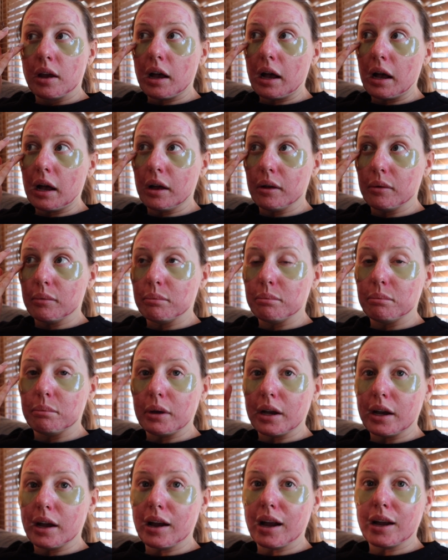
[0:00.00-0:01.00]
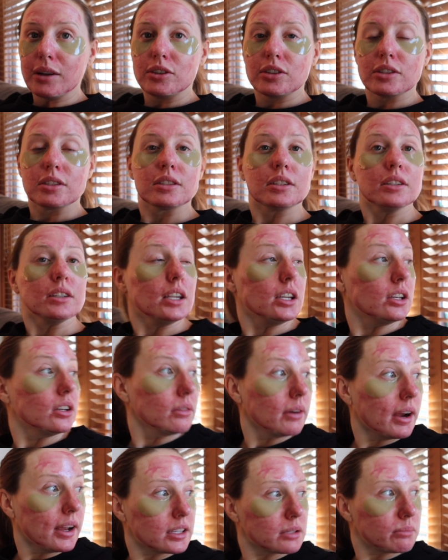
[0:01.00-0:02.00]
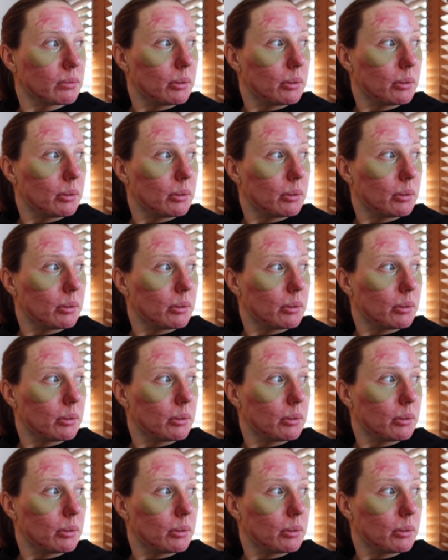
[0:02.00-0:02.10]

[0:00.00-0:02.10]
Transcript: but I just need to rest.